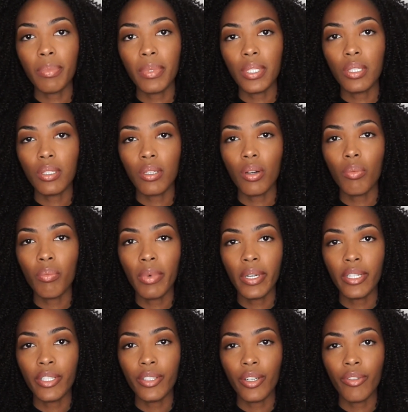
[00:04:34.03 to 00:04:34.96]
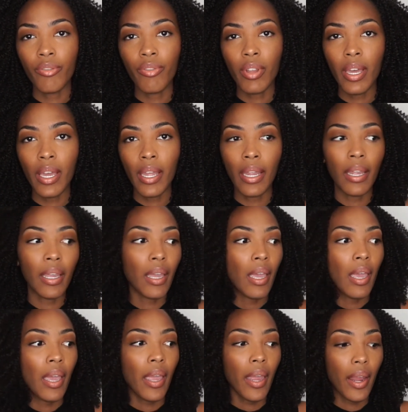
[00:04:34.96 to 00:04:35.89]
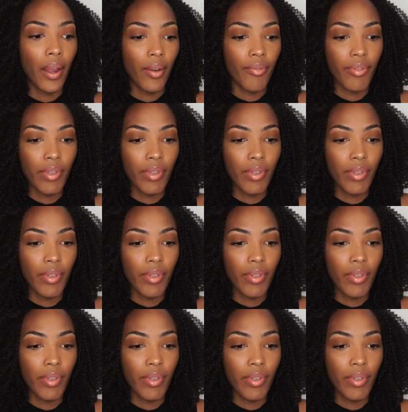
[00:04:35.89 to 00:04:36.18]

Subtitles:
me so much of like hair